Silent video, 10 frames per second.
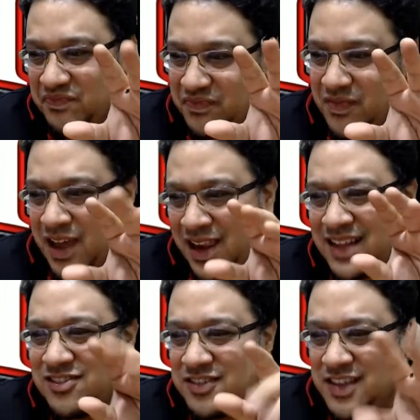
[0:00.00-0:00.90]
I like
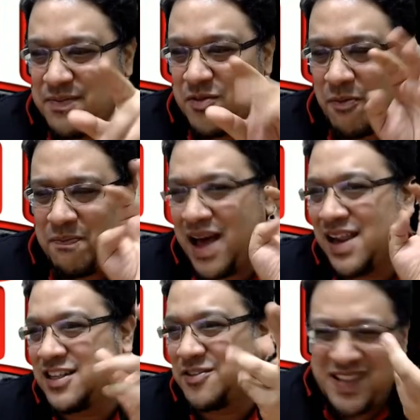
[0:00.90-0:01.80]
to see more
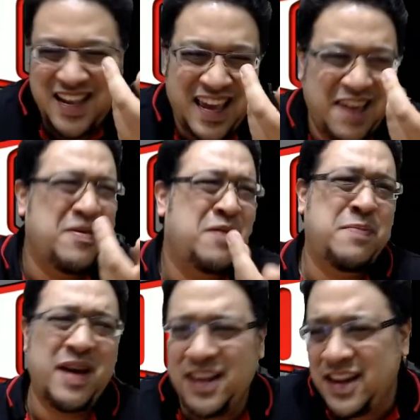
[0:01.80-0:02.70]
balance, but then again, maybe
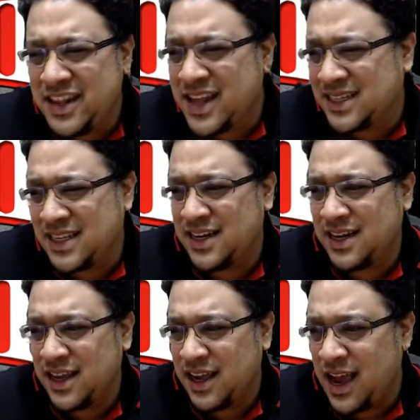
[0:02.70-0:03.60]
Panini does it
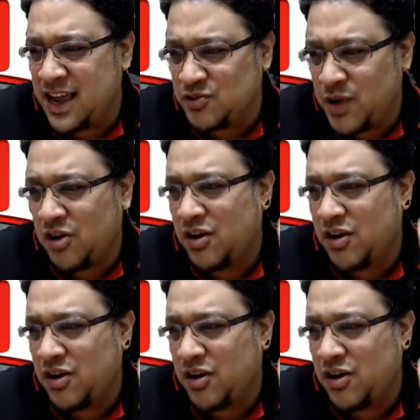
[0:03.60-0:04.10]
as well.